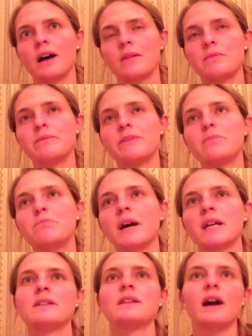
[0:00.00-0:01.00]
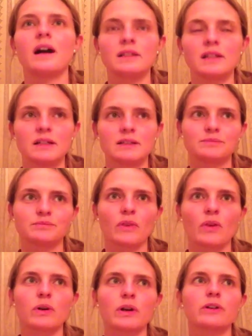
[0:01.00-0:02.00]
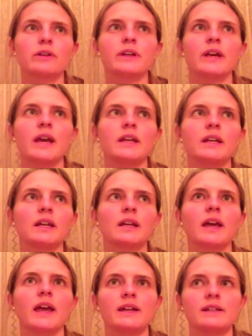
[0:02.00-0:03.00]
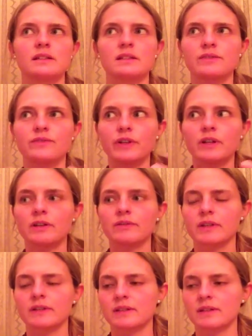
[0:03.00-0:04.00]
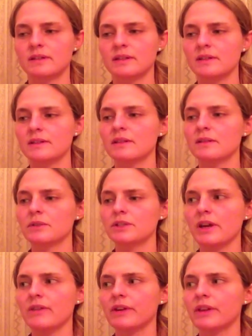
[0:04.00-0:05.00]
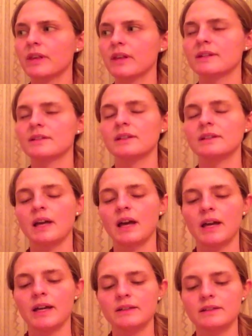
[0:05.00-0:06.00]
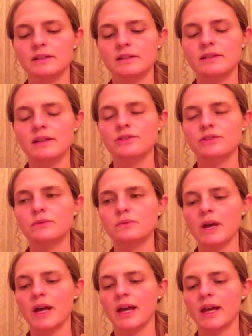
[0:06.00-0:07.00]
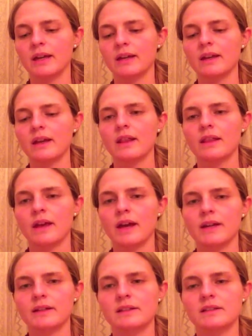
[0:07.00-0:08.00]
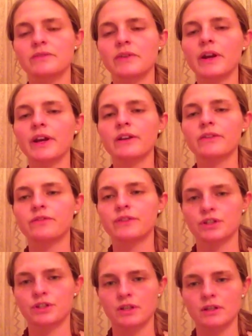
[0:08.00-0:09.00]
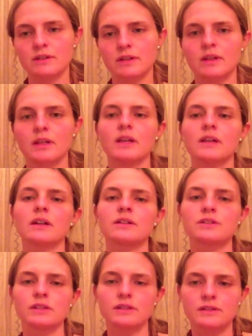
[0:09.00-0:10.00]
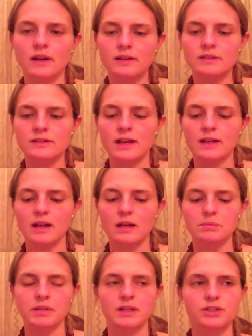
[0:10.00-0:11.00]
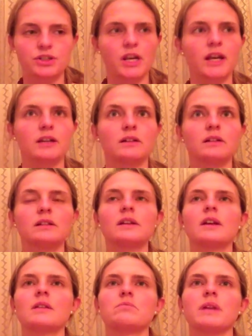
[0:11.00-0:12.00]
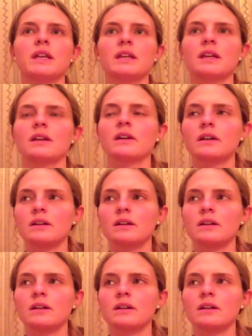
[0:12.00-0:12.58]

the mandala, or creating a sphere of existence in which everything is aligned in such a way that it's very efficient and the energies are set up in a channel, making